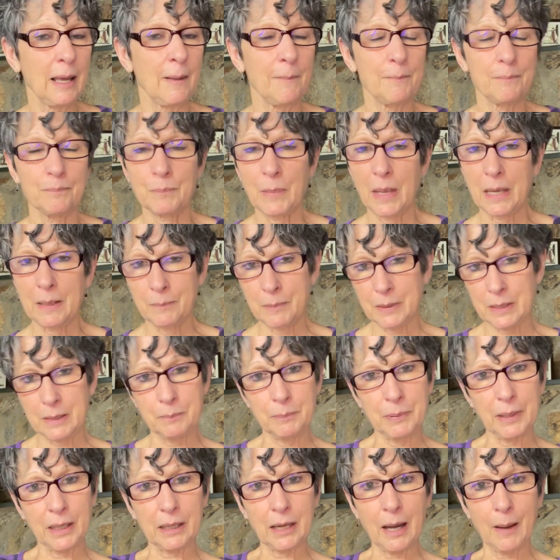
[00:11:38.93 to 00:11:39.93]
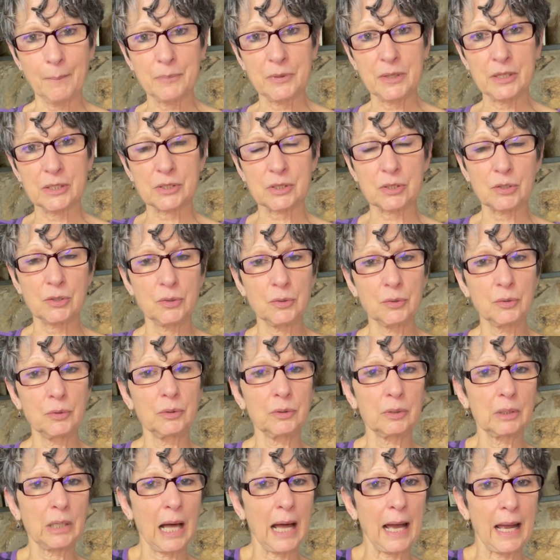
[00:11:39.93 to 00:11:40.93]
Maybe pick up this cool
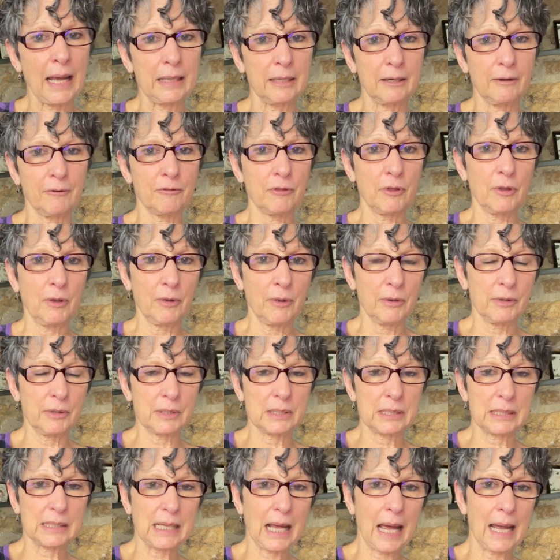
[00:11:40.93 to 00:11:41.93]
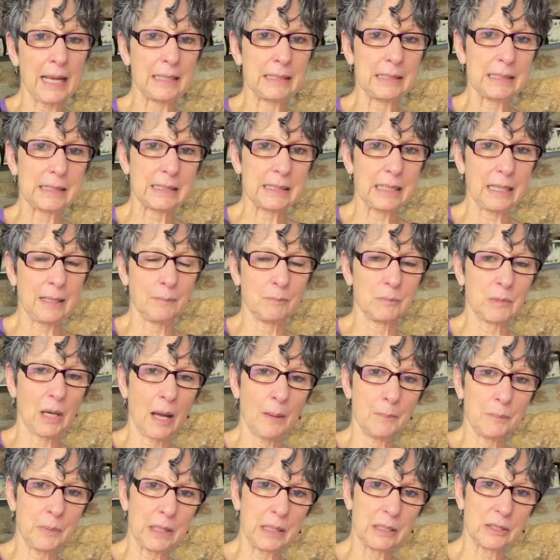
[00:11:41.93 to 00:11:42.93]
line of the side seam
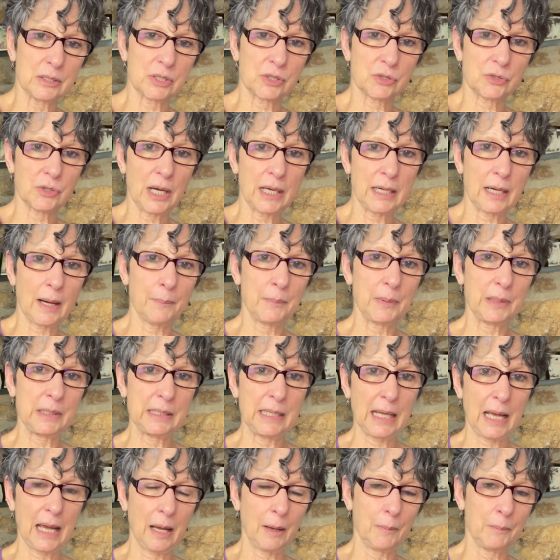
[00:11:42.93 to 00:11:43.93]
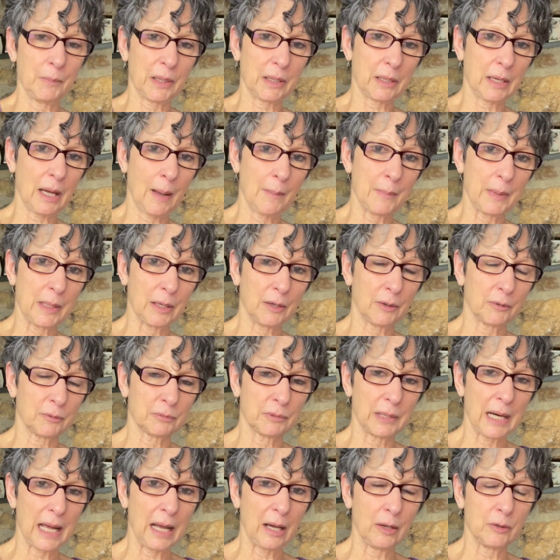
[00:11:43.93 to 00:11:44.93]
not being straight up and down, but coming
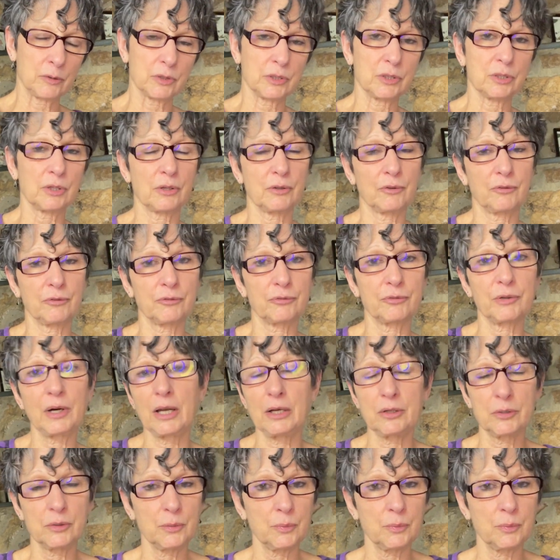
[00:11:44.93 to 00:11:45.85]
around to the front,